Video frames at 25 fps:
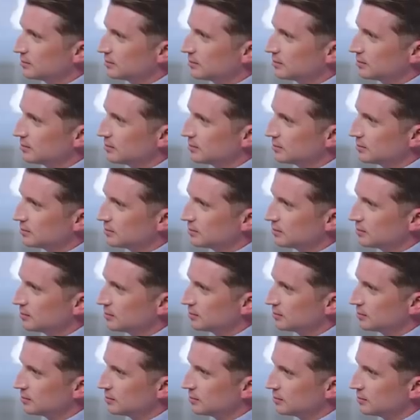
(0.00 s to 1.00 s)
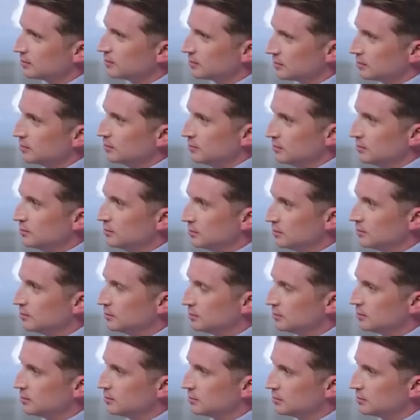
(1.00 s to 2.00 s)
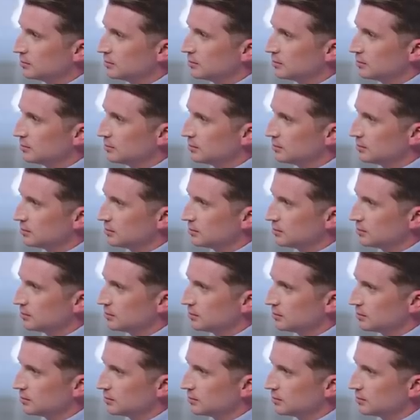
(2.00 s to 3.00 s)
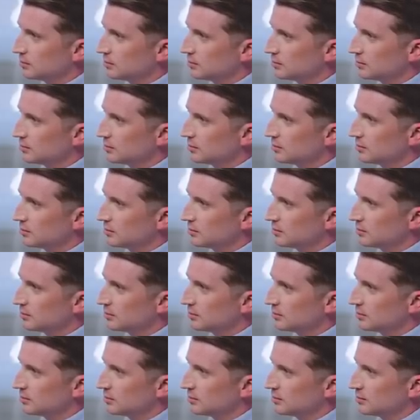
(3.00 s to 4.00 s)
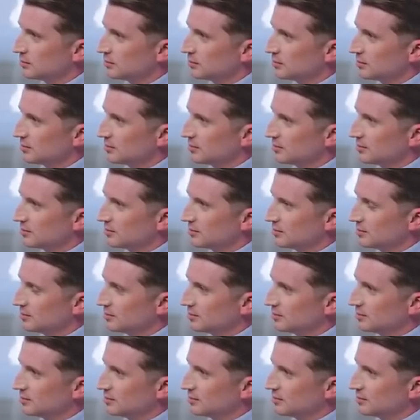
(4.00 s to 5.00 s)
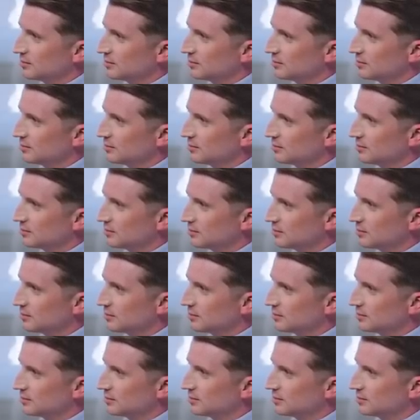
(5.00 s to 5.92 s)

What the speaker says: [no speech]